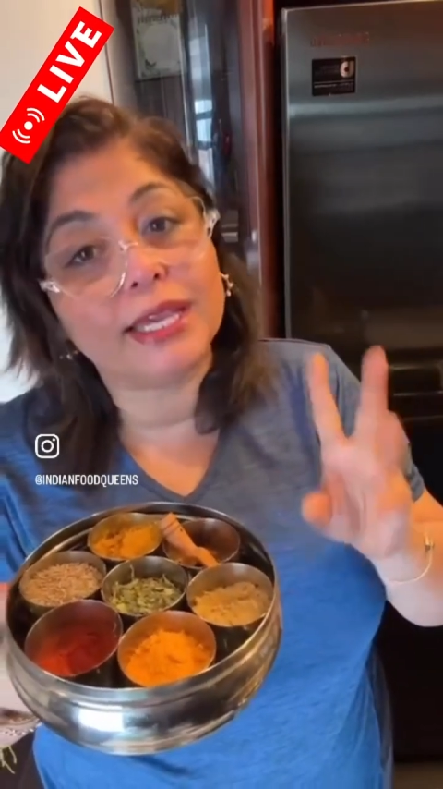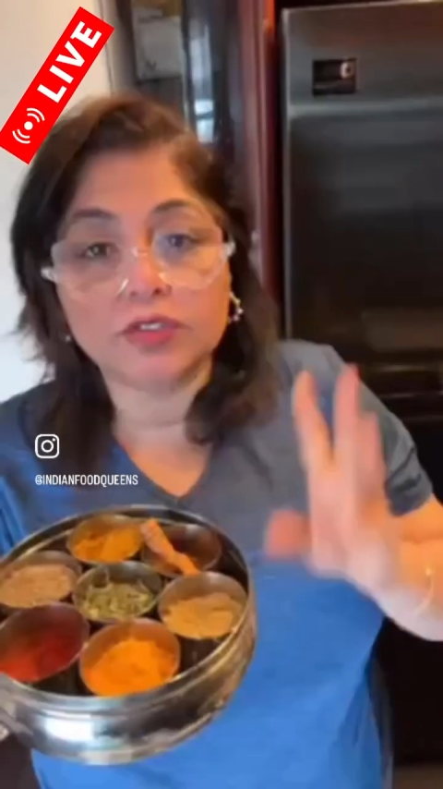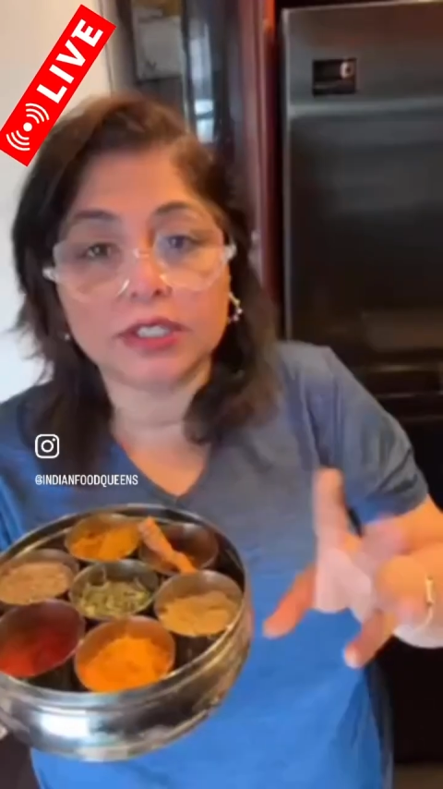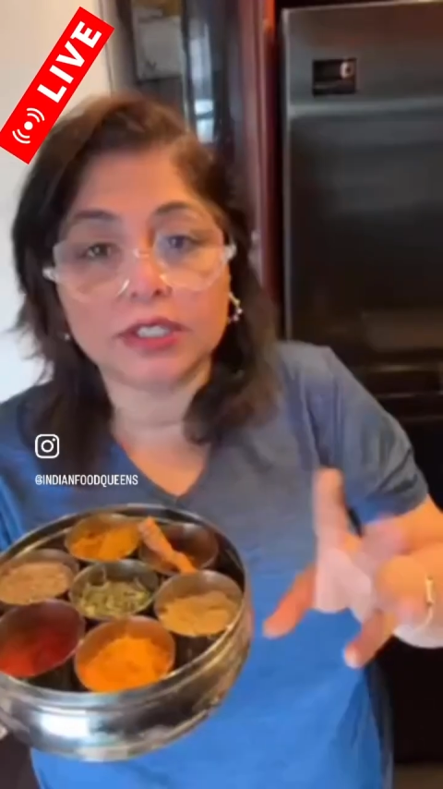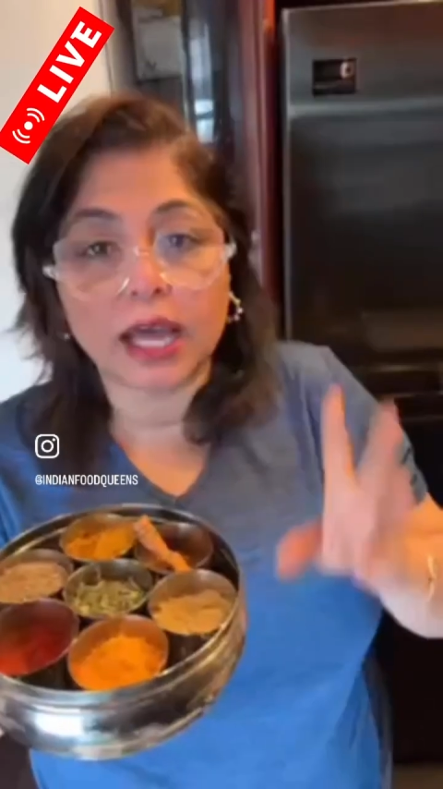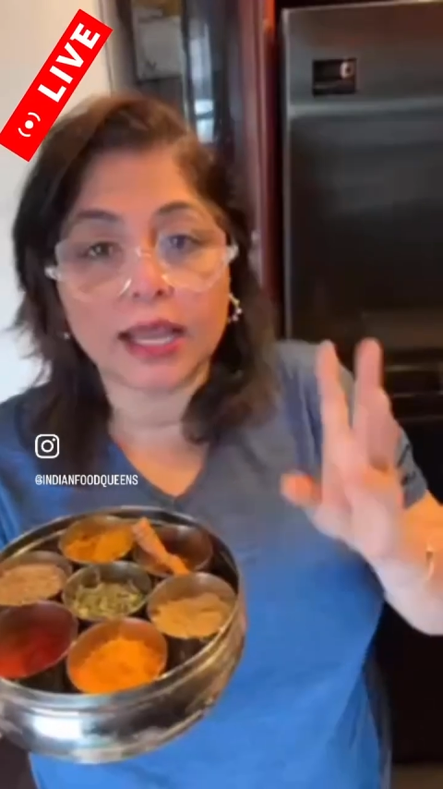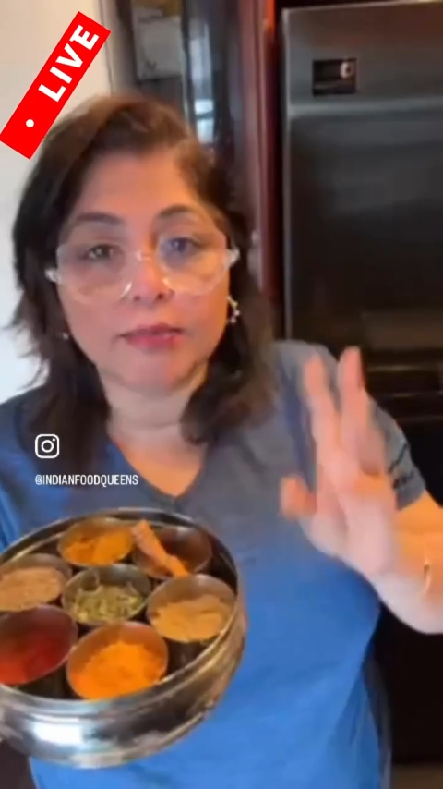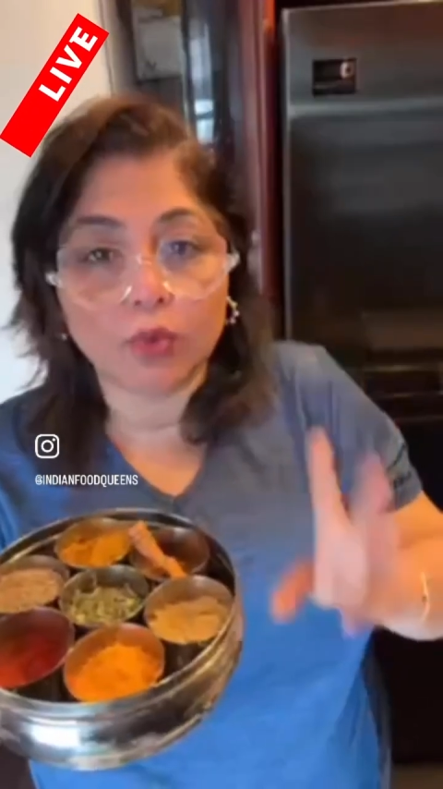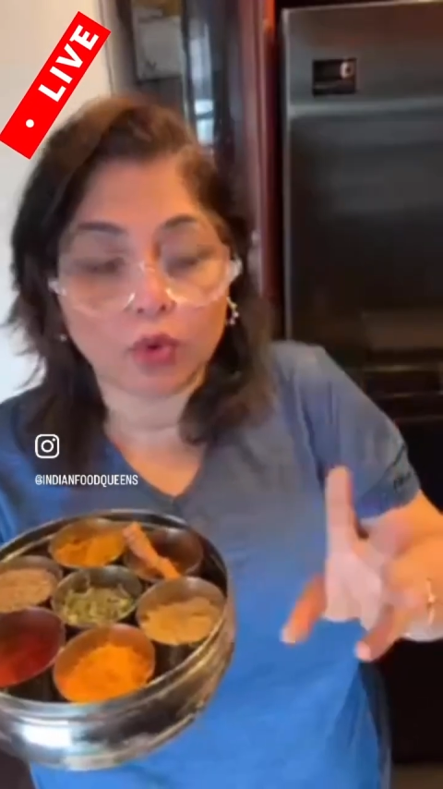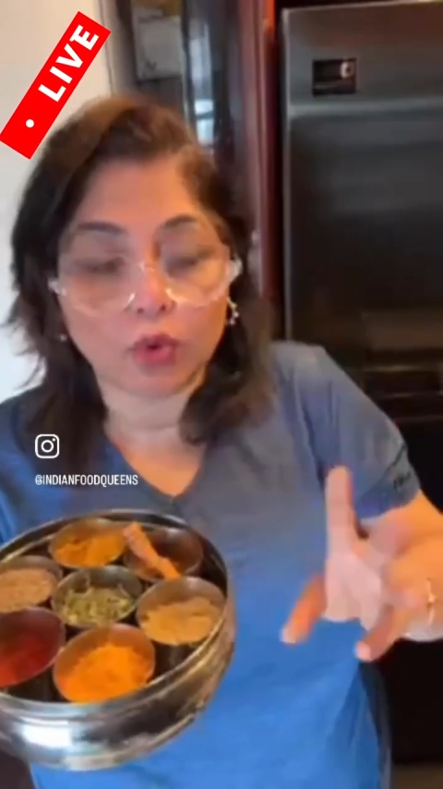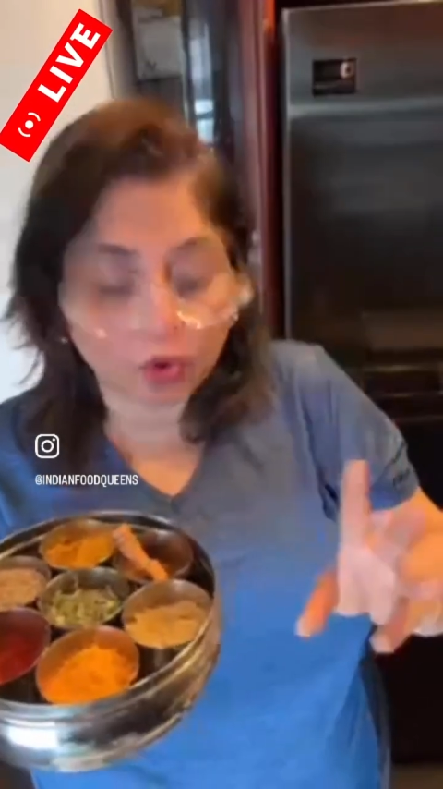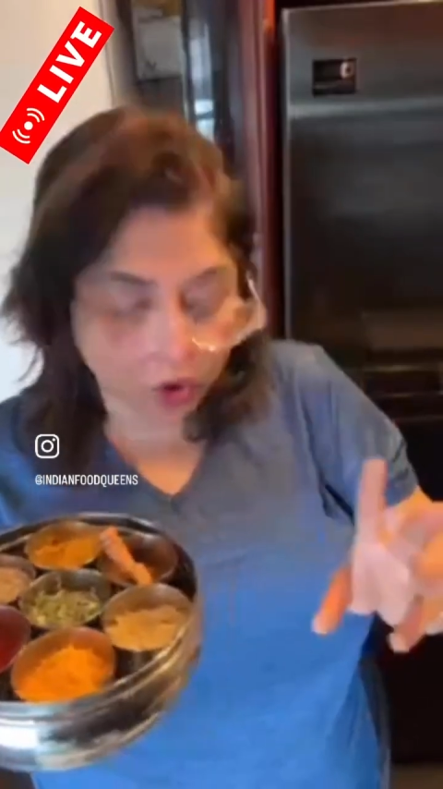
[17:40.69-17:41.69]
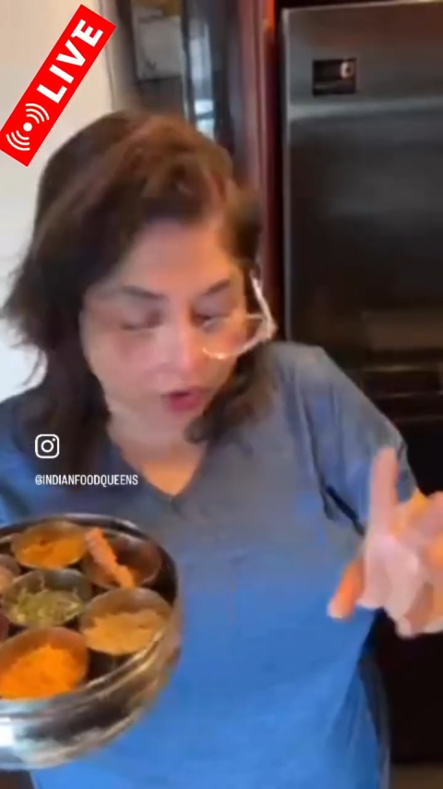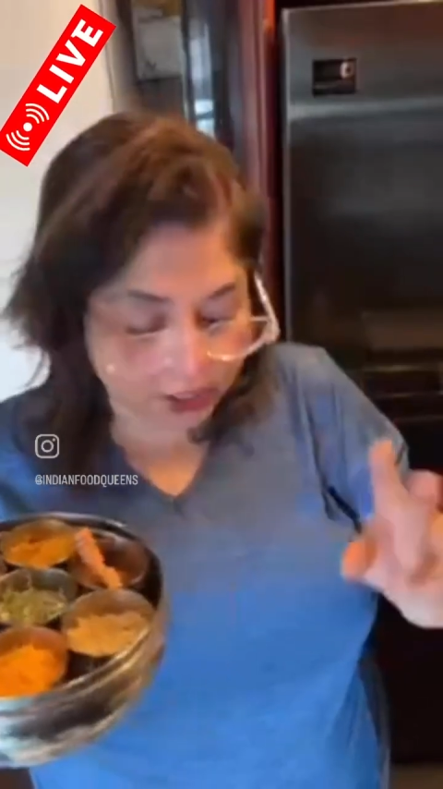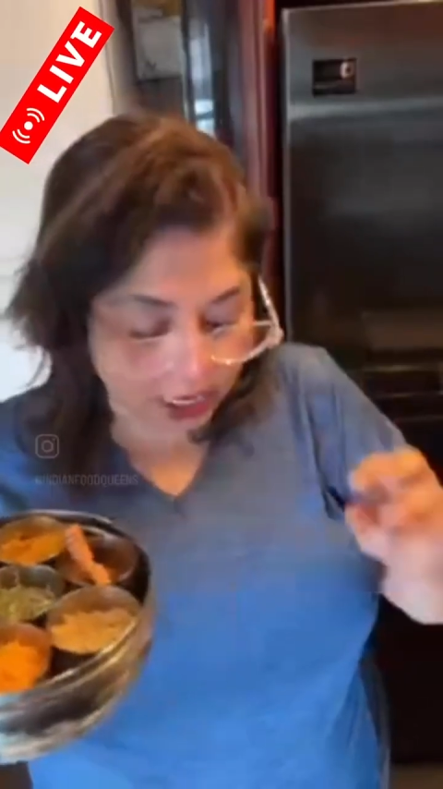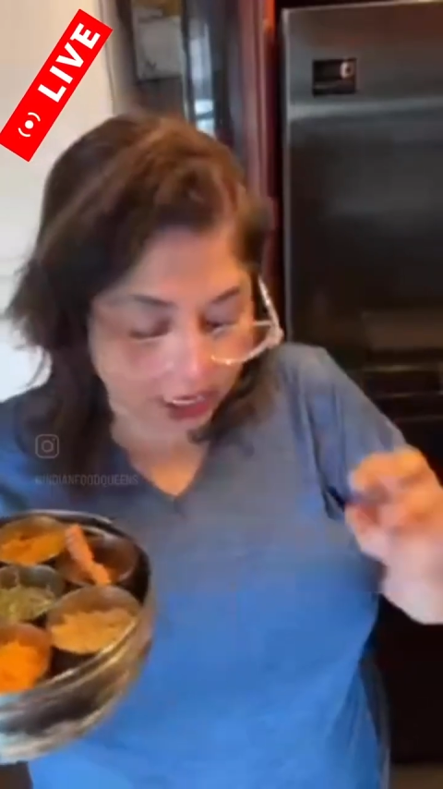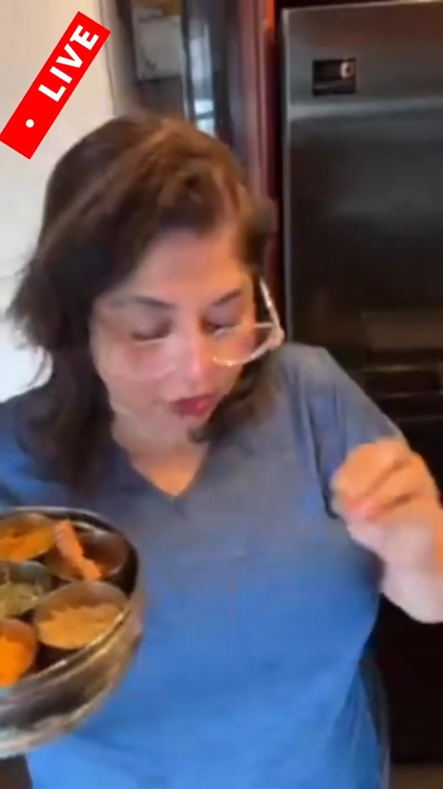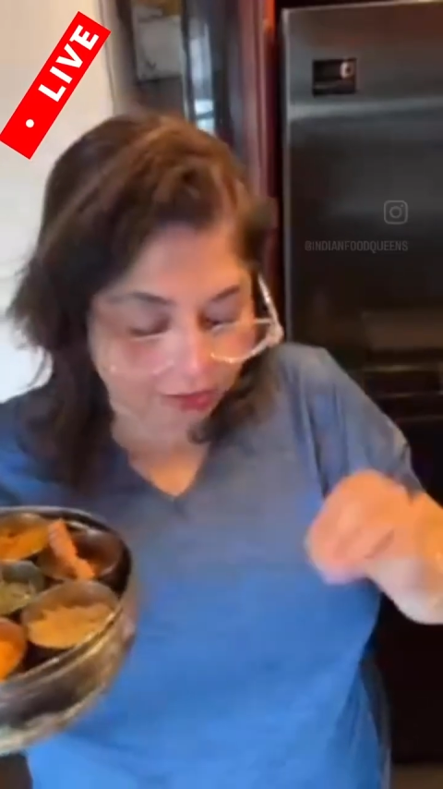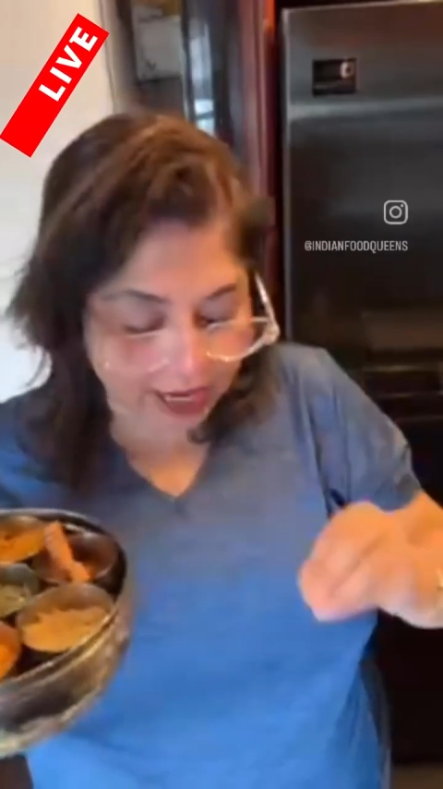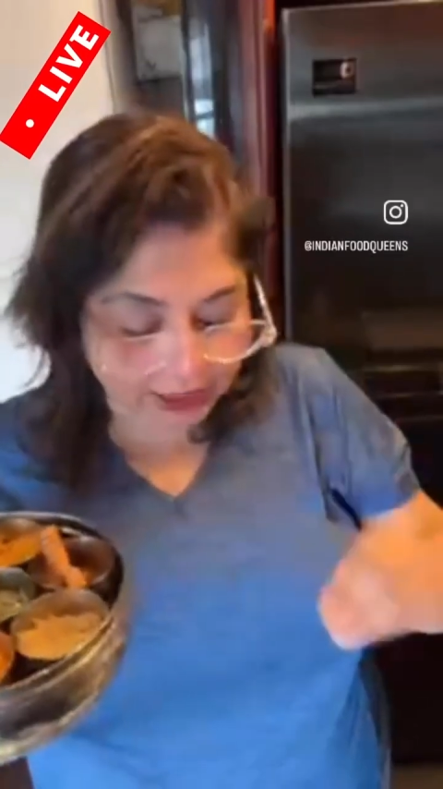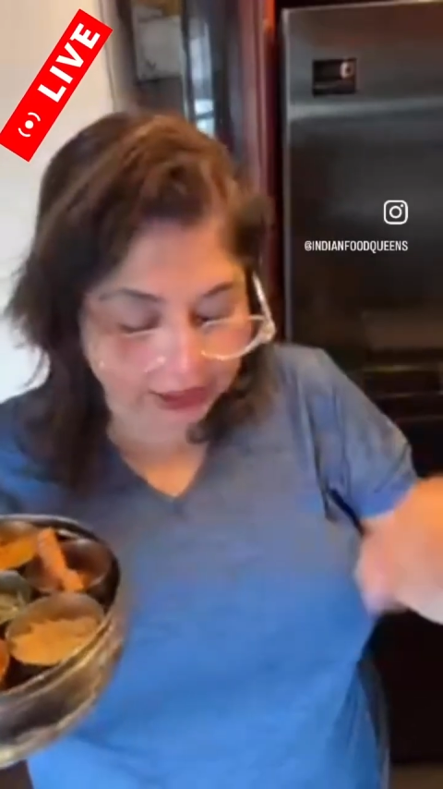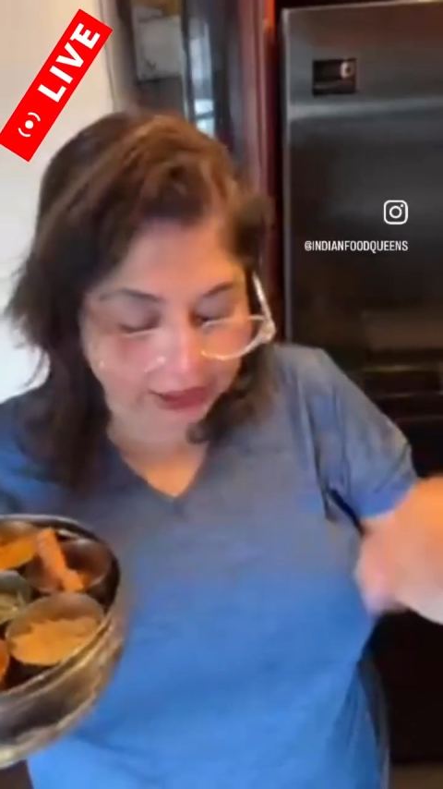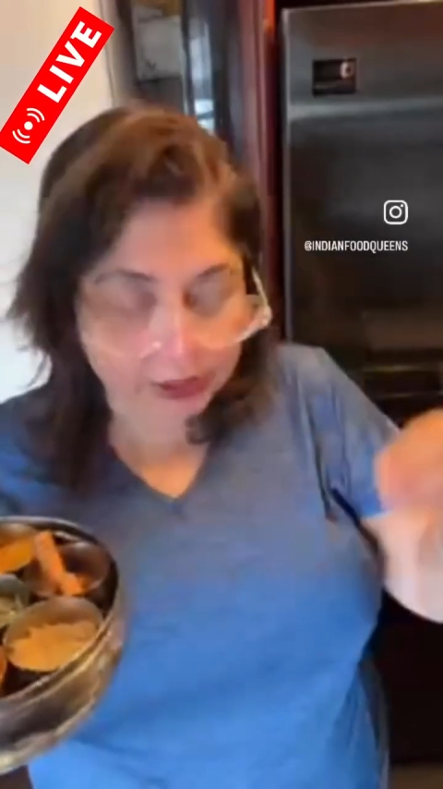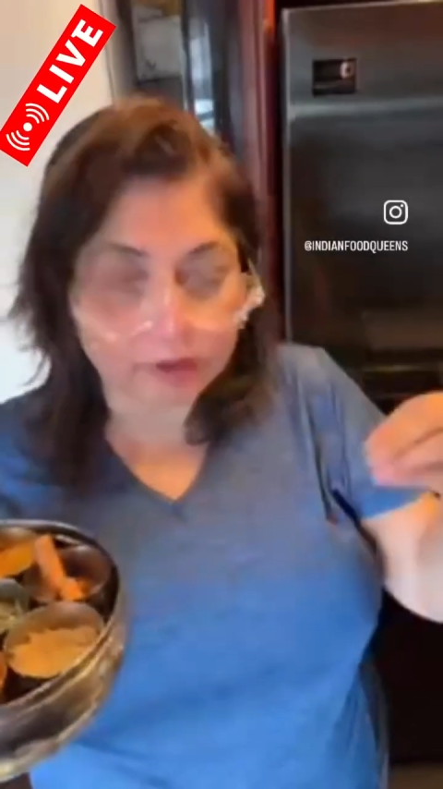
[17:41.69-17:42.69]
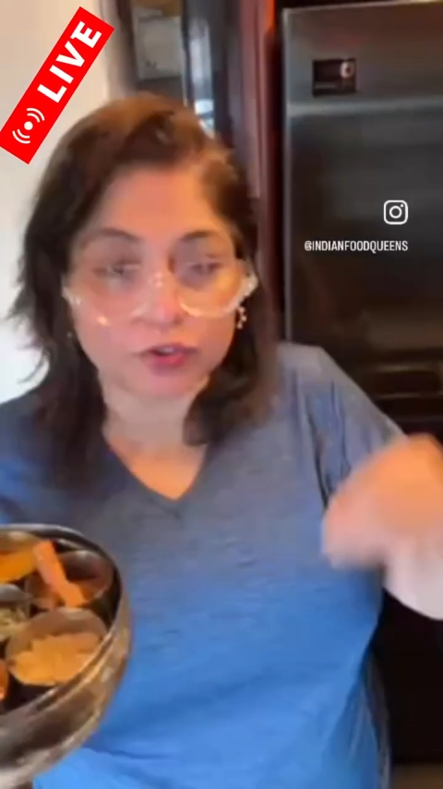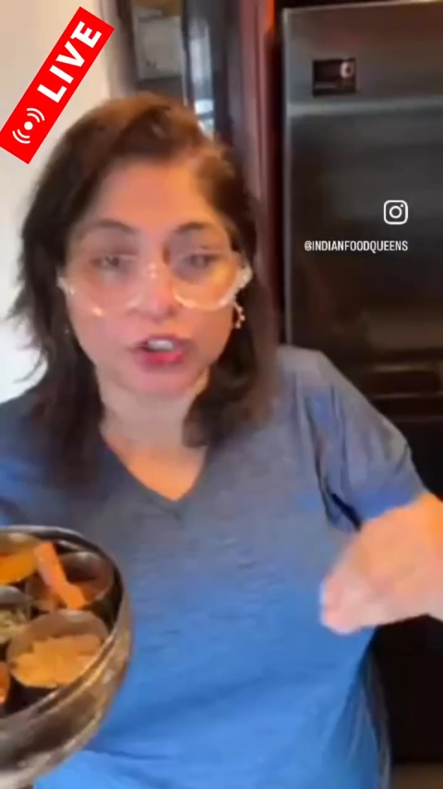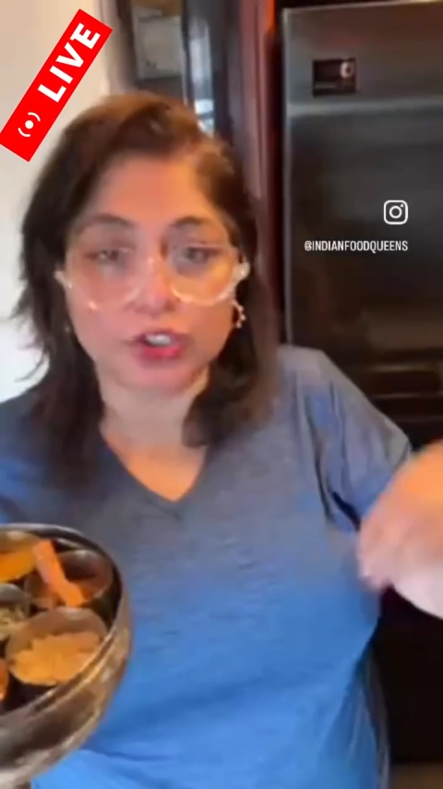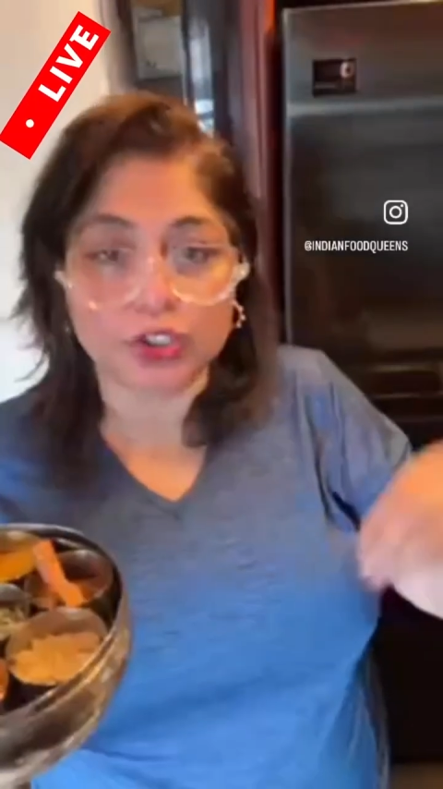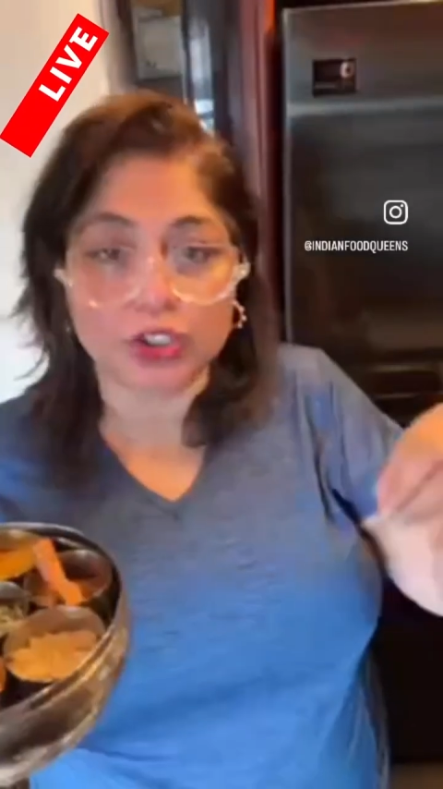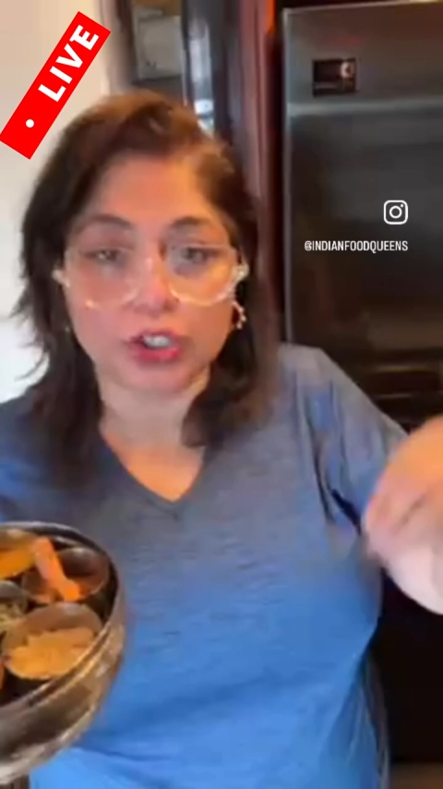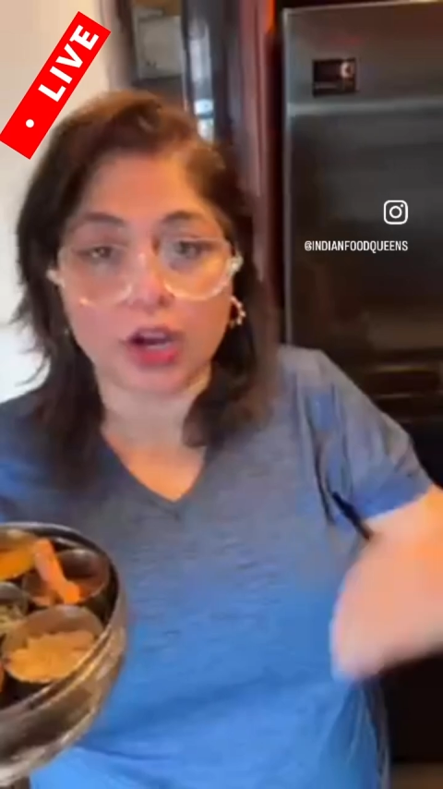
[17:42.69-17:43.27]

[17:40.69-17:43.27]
Rely more on the aromatics of ginger,